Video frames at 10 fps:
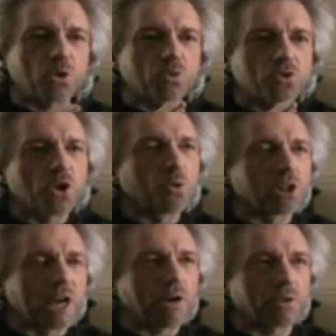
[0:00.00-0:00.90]
and there was no
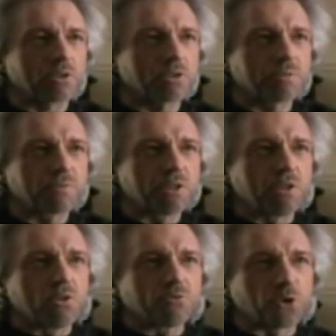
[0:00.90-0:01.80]
allowance
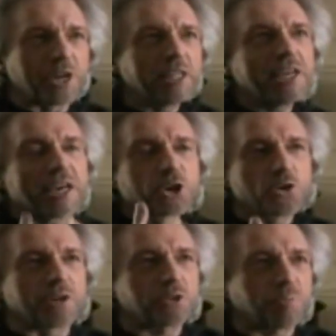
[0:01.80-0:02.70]
for any
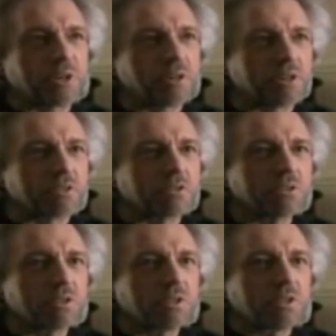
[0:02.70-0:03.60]
inner experience